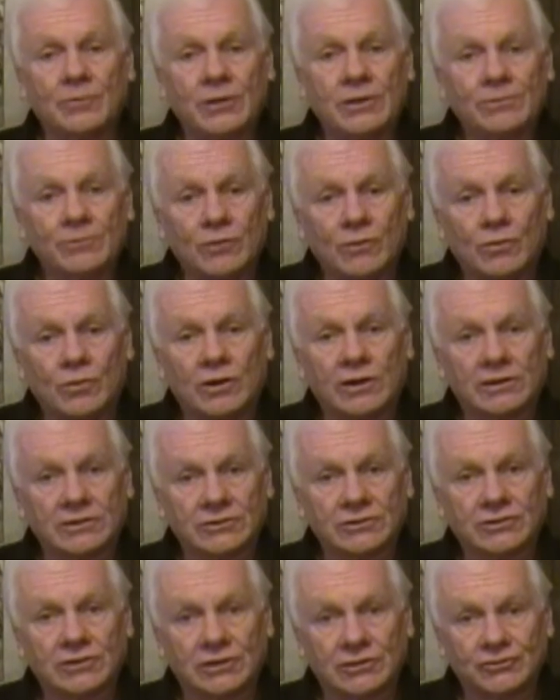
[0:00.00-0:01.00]
And people
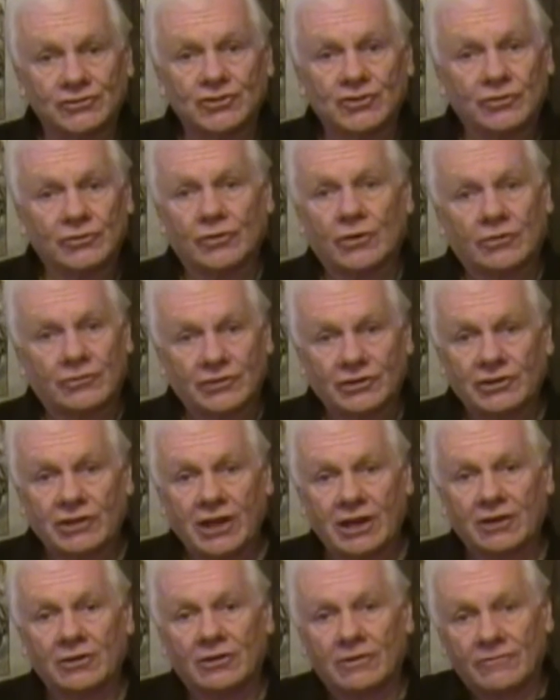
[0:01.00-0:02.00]
want uh, Trudeau to
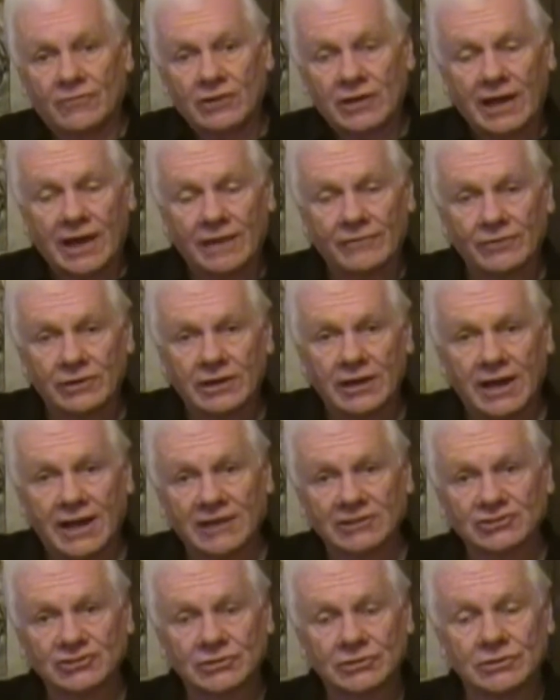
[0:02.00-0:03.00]
take over and have a
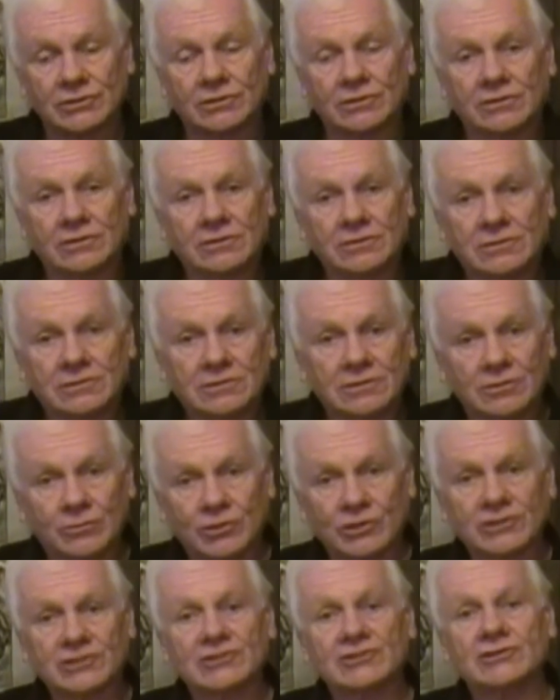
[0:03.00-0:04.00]
national
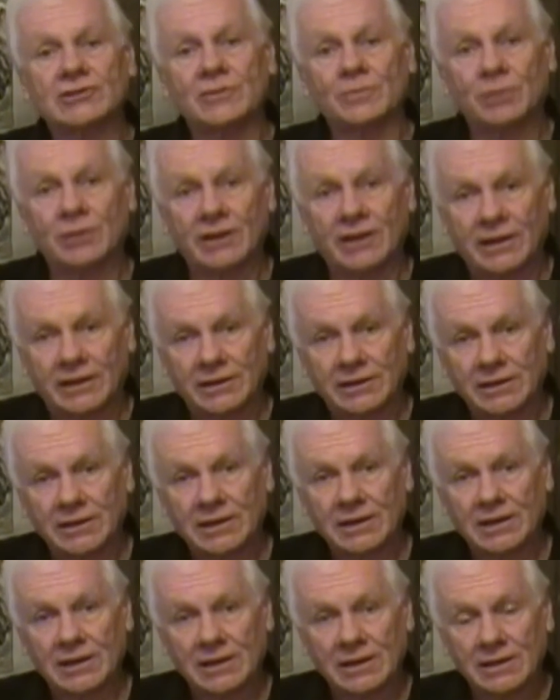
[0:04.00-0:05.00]
emergency plan.